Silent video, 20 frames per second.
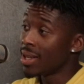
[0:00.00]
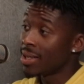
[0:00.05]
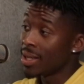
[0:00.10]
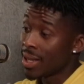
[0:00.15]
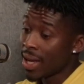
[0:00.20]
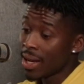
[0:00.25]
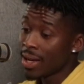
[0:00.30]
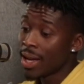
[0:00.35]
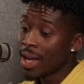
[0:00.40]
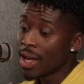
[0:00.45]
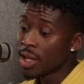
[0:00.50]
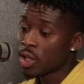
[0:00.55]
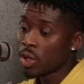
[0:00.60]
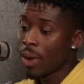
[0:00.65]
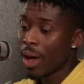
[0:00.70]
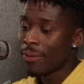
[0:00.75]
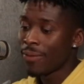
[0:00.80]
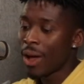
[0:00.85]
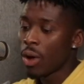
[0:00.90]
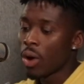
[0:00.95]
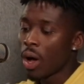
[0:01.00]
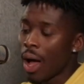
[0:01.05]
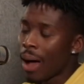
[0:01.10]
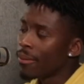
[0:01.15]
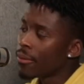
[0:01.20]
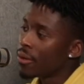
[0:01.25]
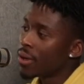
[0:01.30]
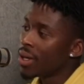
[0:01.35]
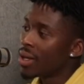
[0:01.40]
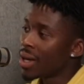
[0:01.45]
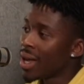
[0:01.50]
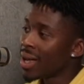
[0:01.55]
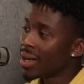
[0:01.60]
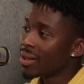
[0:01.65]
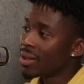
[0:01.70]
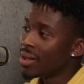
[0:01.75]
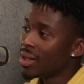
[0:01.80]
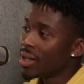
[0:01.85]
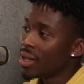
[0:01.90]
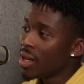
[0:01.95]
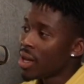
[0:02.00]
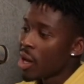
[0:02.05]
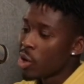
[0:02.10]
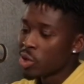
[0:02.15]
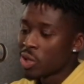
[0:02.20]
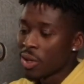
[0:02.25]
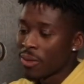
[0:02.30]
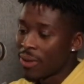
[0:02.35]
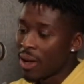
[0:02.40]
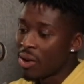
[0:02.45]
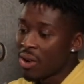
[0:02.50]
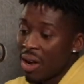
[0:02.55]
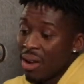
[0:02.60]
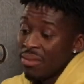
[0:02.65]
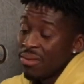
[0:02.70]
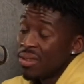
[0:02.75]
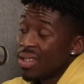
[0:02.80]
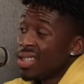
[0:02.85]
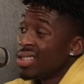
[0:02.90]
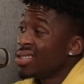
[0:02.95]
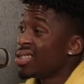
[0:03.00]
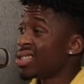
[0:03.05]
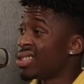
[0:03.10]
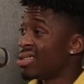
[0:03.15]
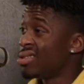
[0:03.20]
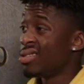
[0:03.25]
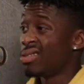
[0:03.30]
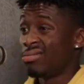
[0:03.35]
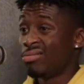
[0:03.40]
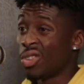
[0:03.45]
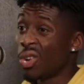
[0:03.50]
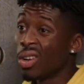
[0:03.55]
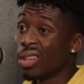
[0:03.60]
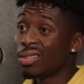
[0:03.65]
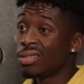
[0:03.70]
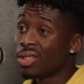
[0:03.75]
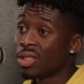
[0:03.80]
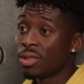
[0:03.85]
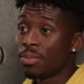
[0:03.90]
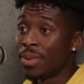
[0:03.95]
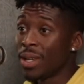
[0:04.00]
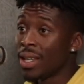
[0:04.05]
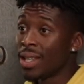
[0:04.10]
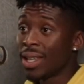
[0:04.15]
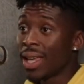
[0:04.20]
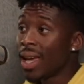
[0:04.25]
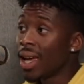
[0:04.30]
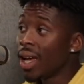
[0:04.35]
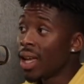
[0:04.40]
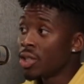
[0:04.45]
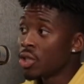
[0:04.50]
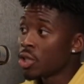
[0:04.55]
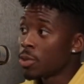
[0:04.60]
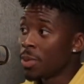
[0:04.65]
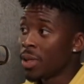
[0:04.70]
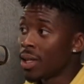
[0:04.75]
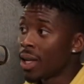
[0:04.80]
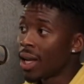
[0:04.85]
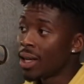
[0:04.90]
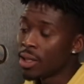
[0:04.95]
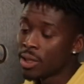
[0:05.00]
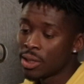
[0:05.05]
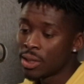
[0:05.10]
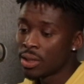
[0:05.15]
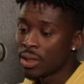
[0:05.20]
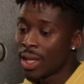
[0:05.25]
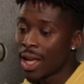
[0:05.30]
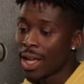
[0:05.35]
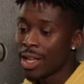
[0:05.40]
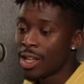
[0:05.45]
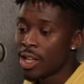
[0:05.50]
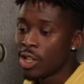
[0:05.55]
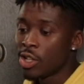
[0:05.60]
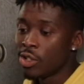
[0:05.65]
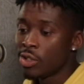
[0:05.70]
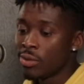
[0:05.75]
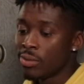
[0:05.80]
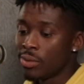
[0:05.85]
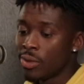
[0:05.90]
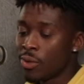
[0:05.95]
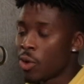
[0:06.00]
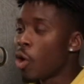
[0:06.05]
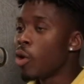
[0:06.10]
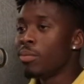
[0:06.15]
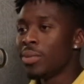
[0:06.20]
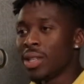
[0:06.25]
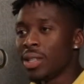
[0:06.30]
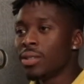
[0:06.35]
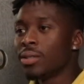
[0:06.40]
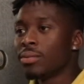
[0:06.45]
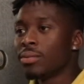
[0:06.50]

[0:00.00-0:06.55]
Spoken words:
to get there. So I found comfort in that. I also found comfort in just God, just being there and just being like, listen, like, you've got me.